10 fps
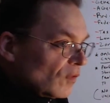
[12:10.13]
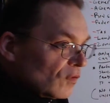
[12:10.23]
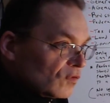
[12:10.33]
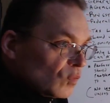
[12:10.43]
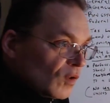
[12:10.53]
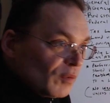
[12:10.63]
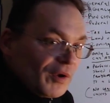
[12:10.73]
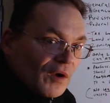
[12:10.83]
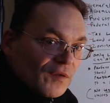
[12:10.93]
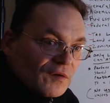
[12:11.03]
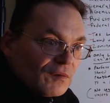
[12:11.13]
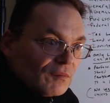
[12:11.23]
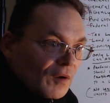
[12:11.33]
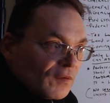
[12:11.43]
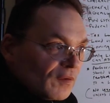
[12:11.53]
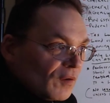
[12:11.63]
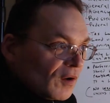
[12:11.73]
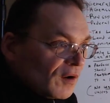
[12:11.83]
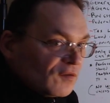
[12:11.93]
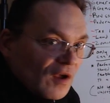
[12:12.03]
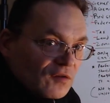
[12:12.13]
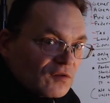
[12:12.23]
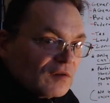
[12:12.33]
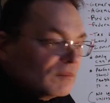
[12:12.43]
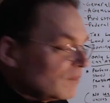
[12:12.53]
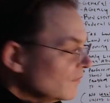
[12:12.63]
those will be on the test.